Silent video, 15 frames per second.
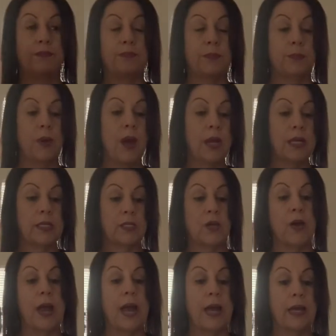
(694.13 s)
pockets
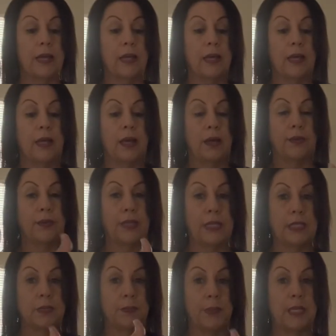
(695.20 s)
are at,
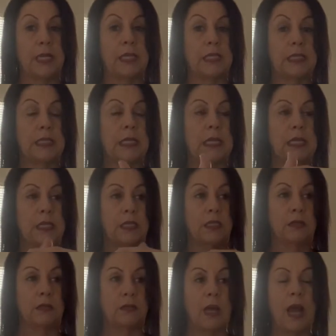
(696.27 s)
this piece,
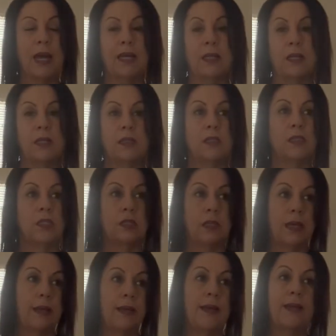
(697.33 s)
it kind of is just
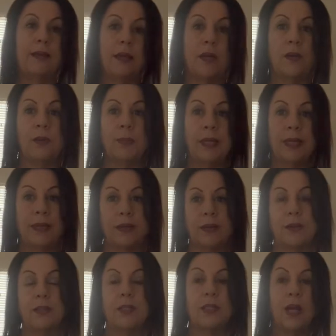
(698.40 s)
like, hello, I'm
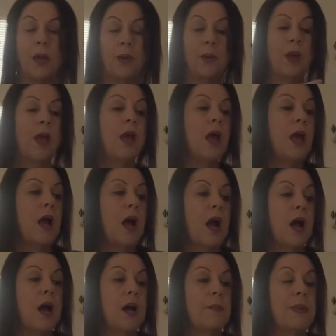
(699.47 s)
here, you know.
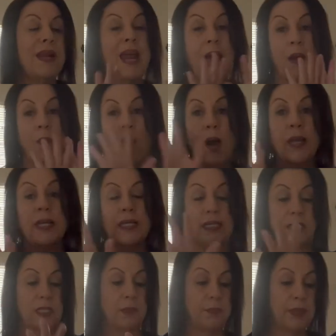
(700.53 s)
And I wanted
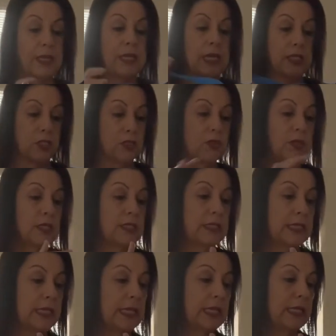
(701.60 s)
it to be, as you could
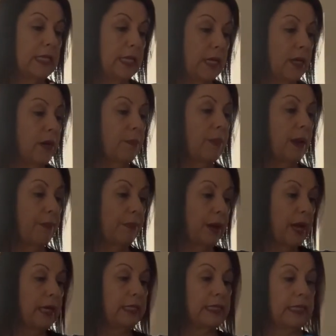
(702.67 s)
see in here by
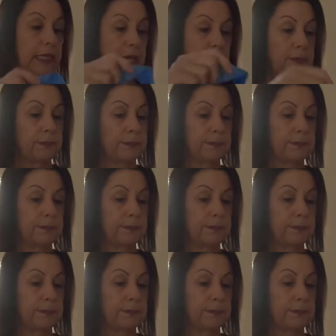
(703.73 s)
binding it,